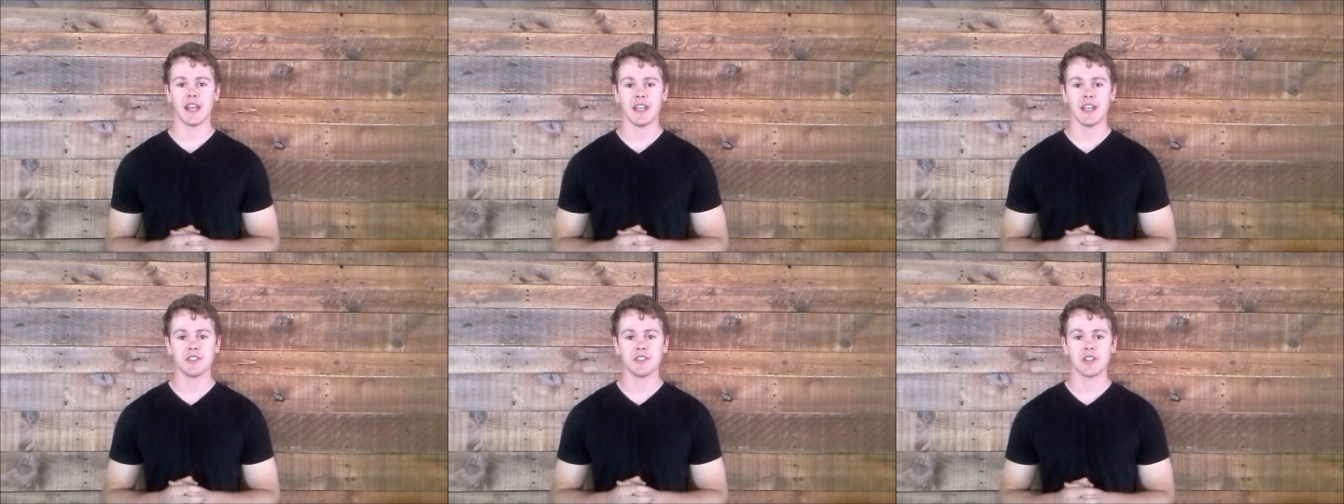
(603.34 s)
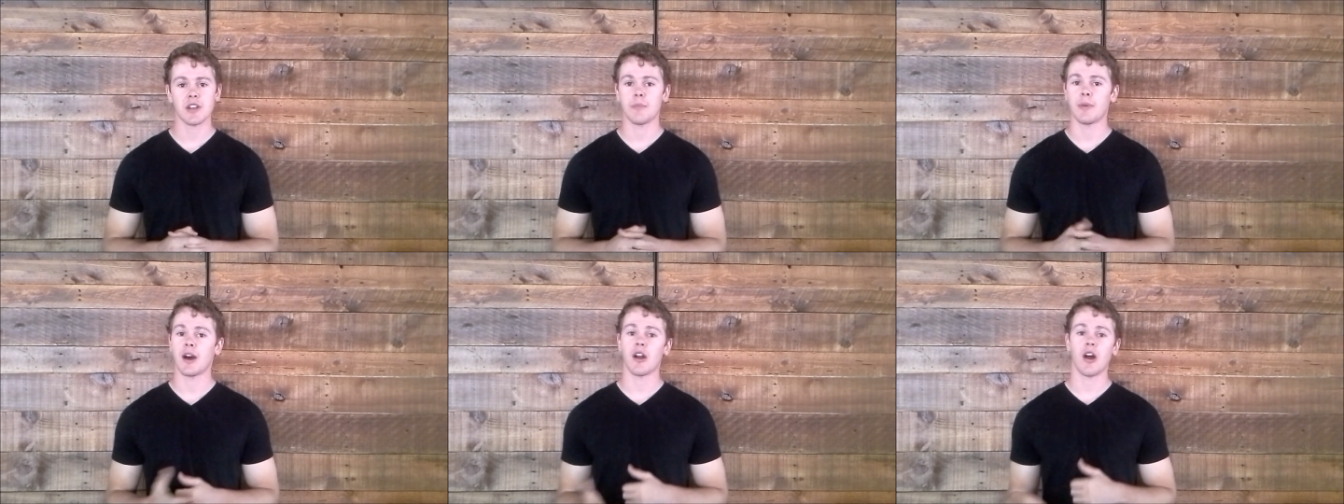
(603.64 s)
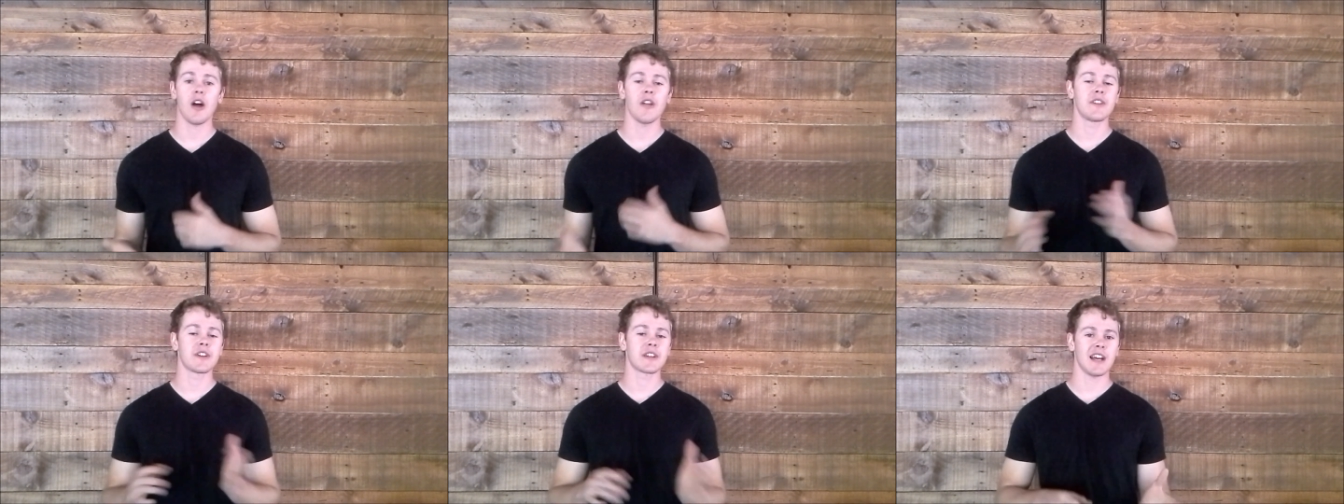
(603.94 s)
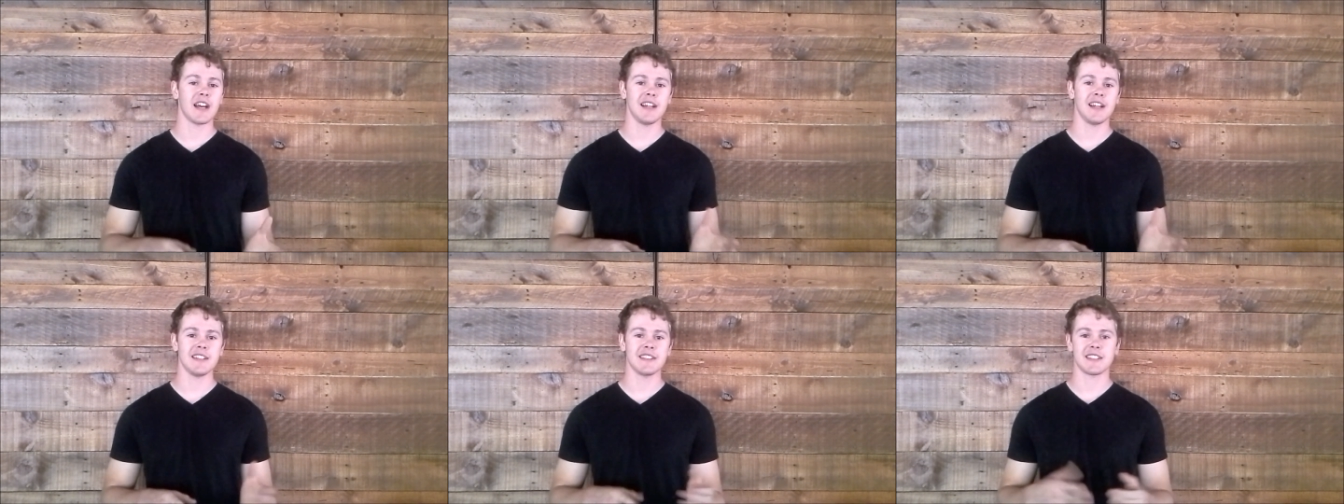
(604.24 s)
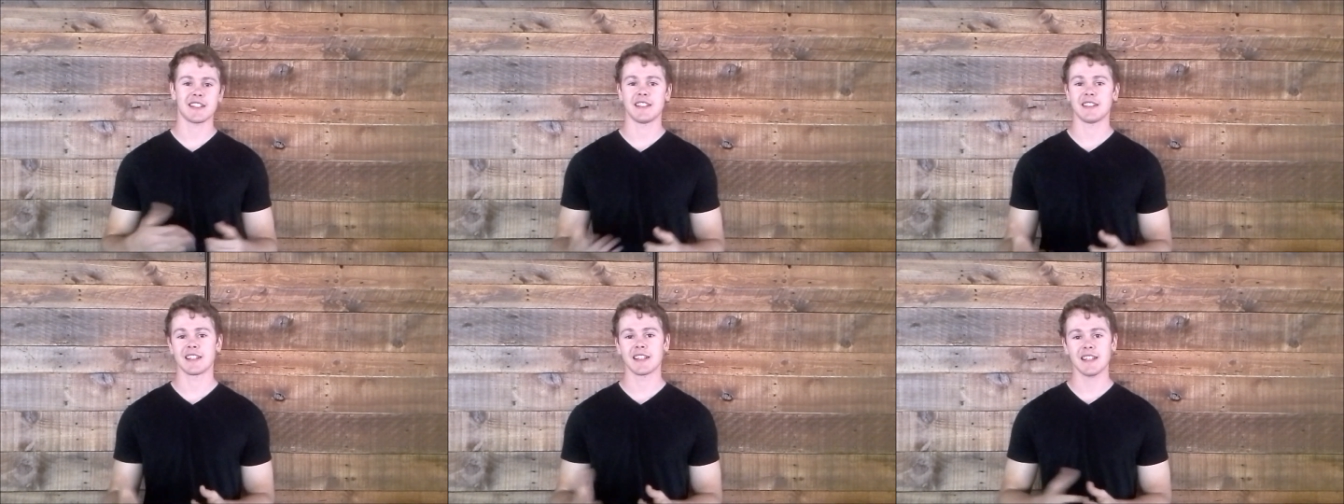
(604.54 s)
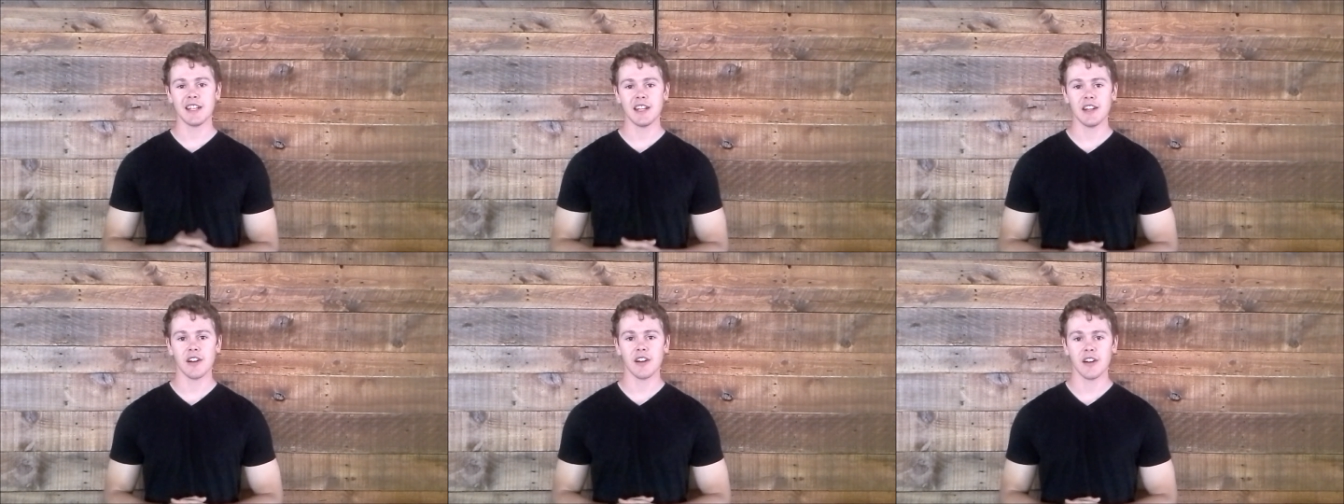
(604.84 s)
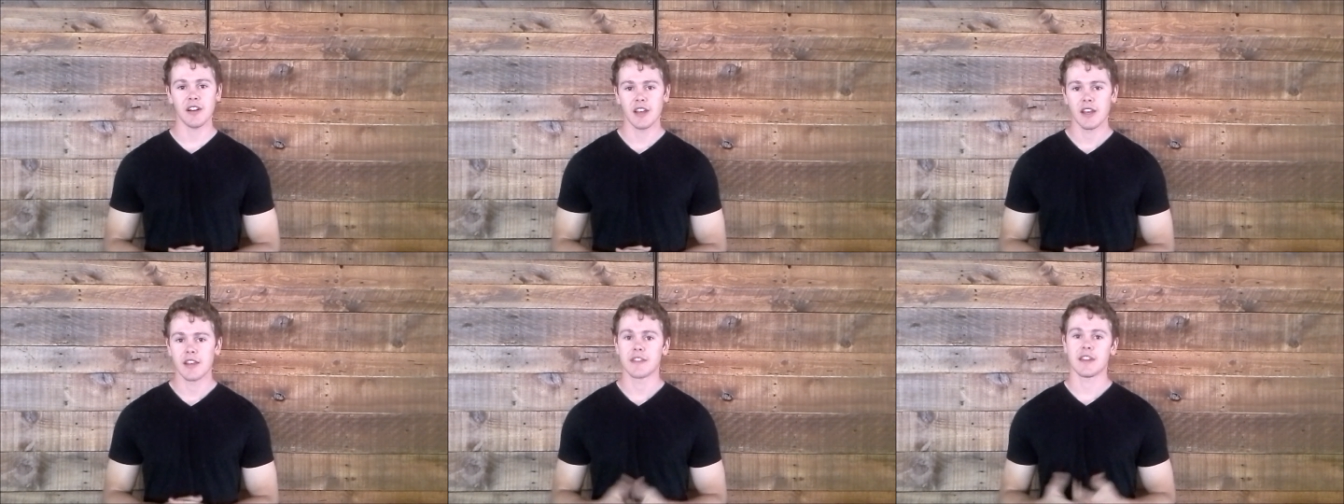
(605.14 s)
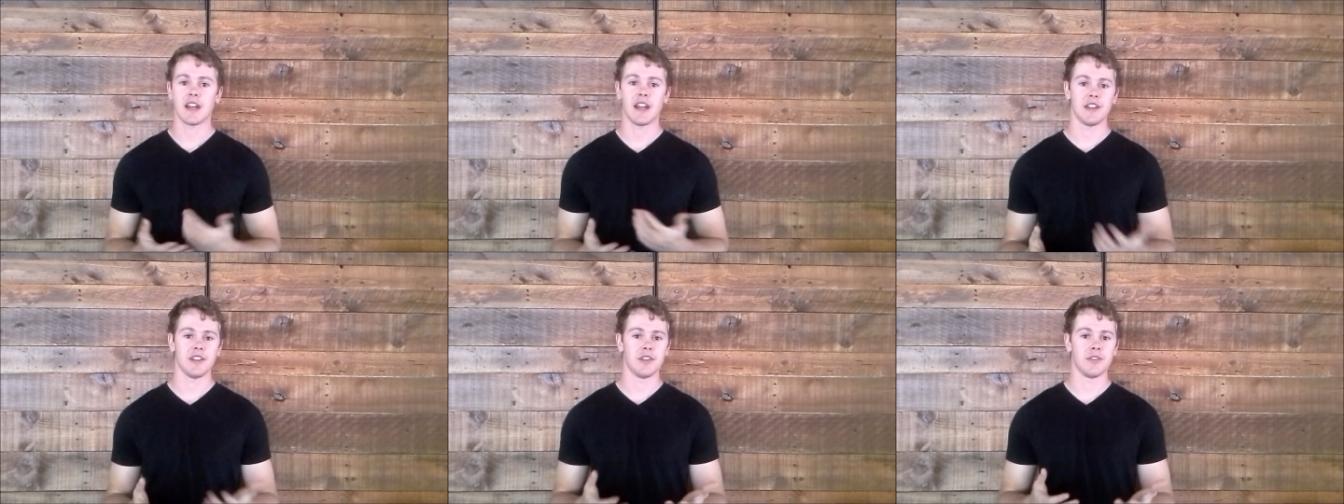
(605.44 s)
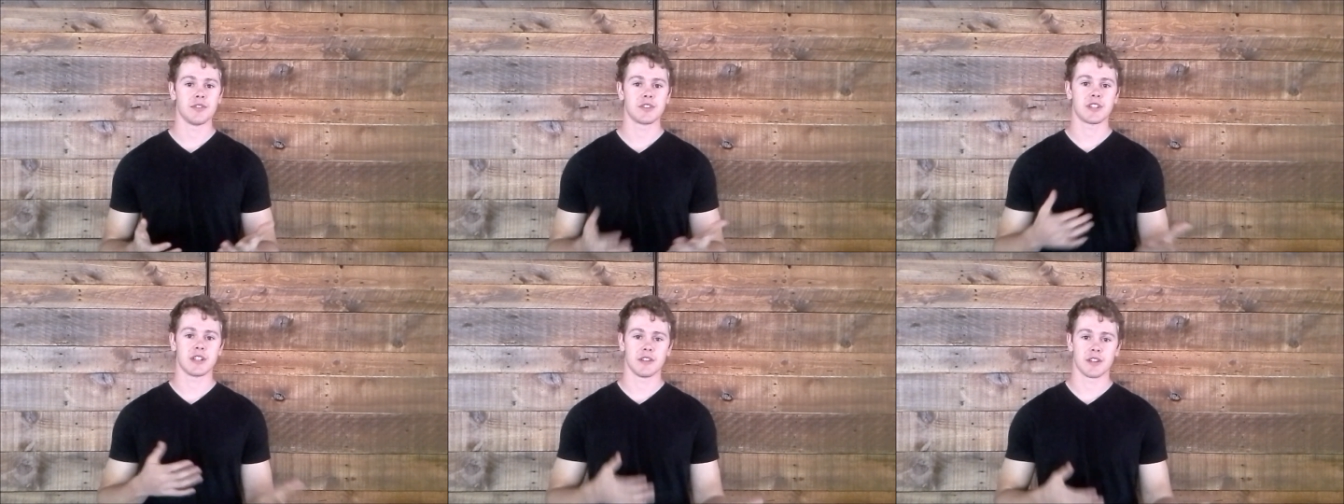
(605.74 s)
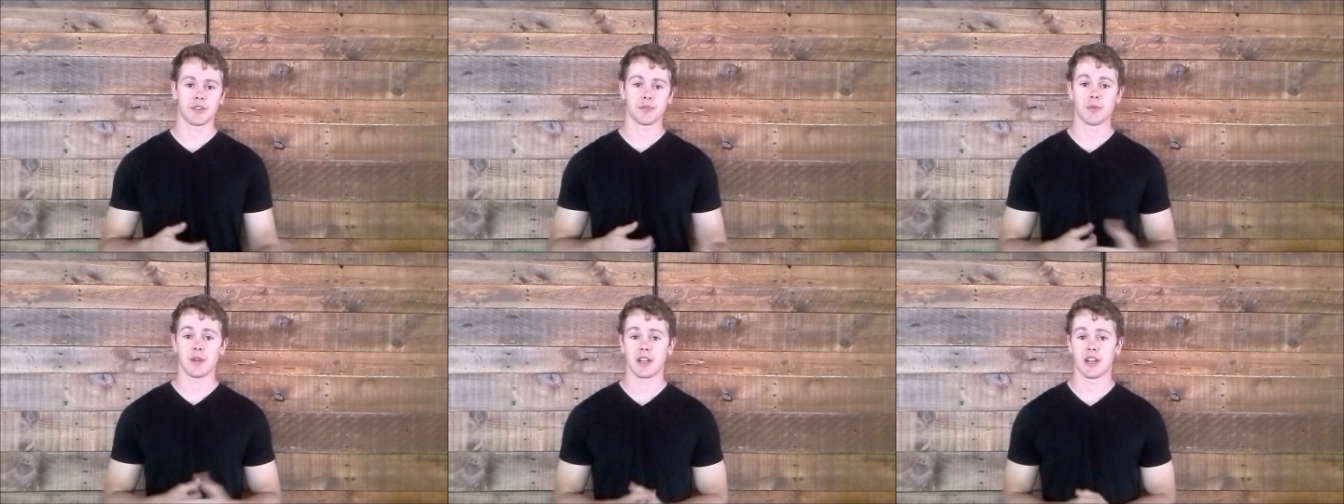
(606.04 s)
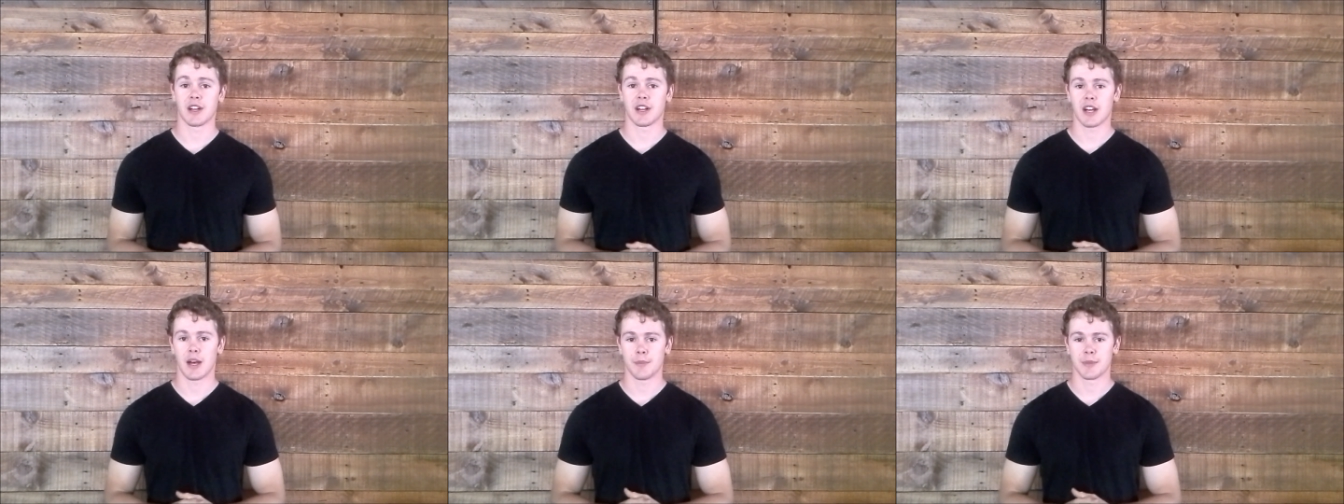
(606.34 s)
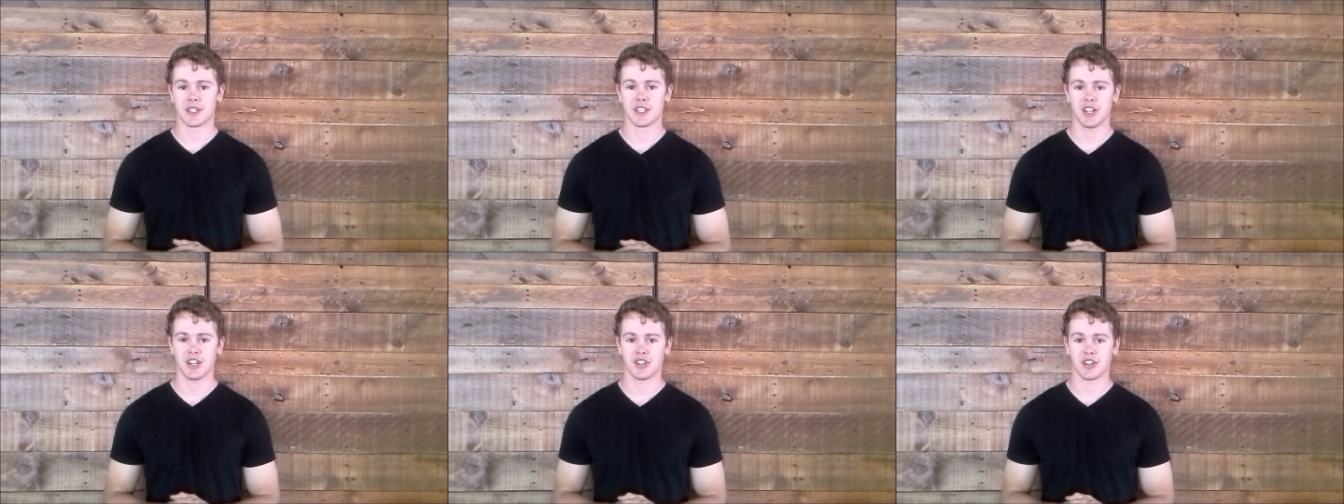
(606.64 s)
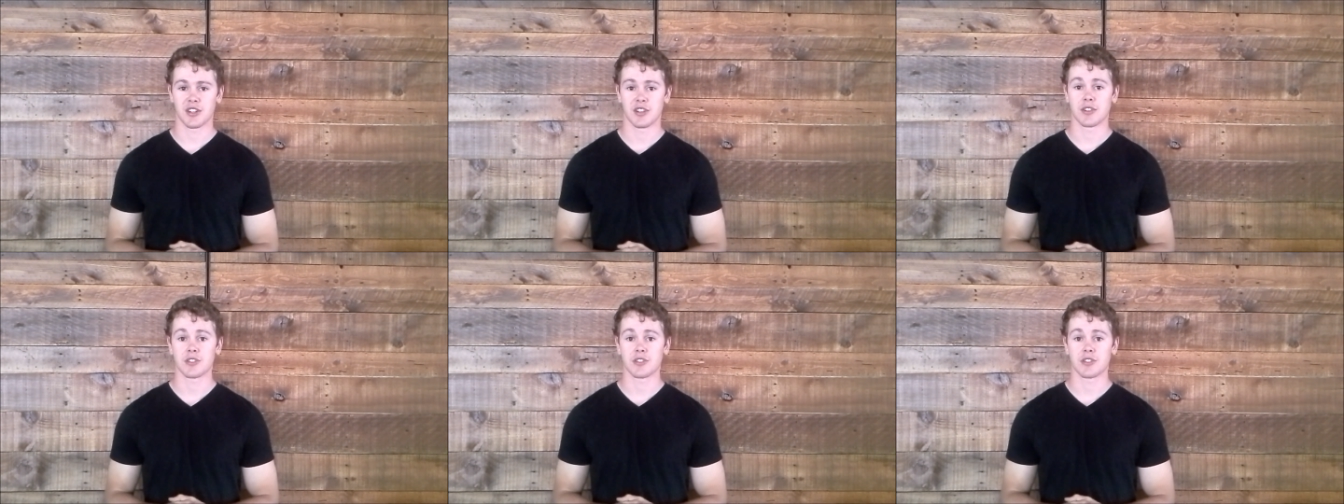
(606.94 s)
days about all the guns and the gear that I used in the 3-gun competition.